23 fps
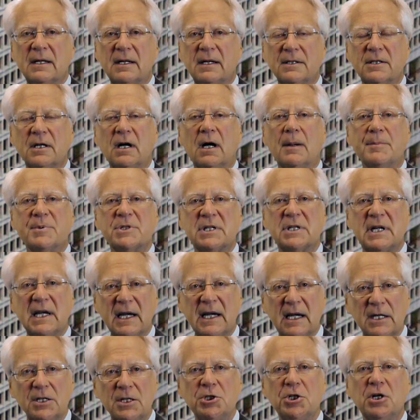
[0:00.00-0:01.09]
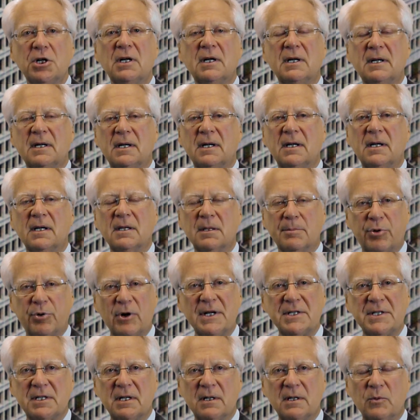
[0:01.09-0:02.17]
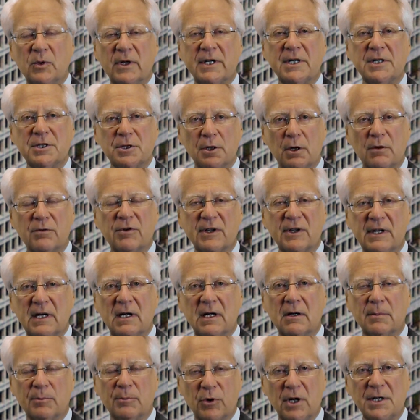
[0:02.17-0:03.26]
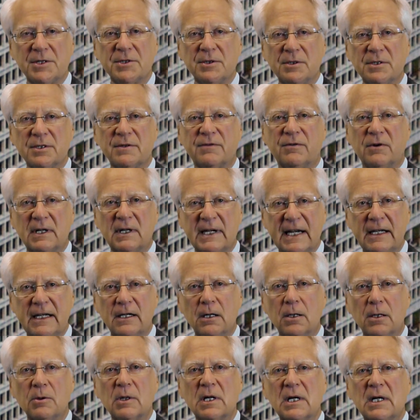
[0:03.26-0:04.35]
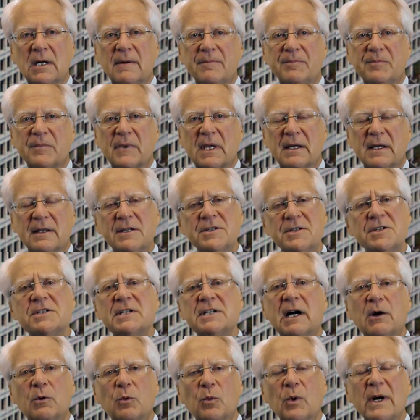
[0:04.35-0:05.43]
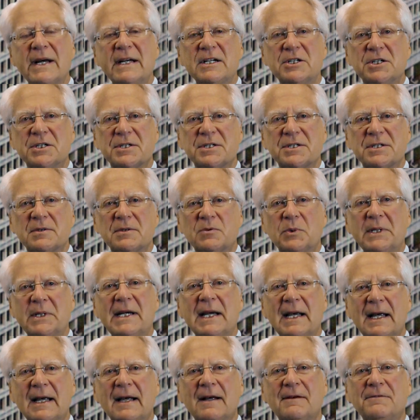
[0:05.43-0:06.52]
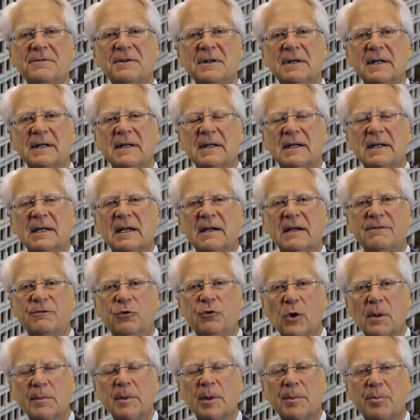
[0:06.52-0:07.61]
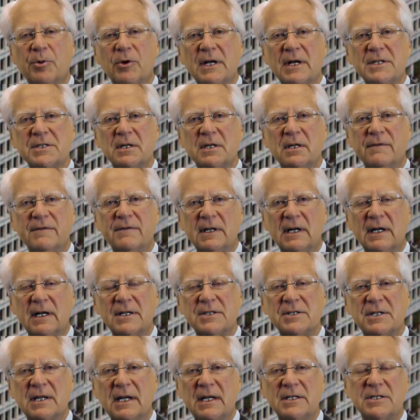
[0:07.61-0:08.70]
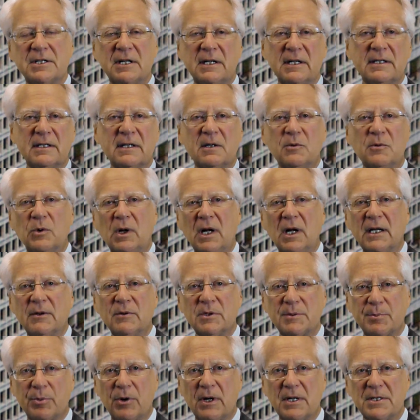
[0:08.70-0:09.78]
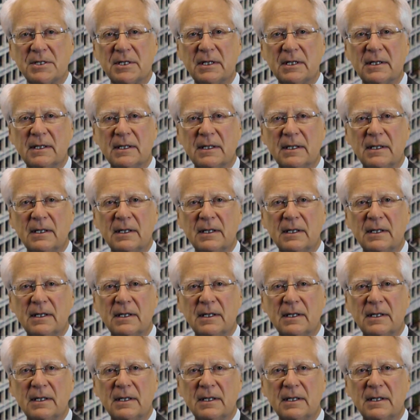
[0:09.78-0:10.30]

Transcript: uh, to upstage uh, the president when he's over there in Brussels for NATO. This is outrageous. We have a former president of the United States, and he did it while he was president,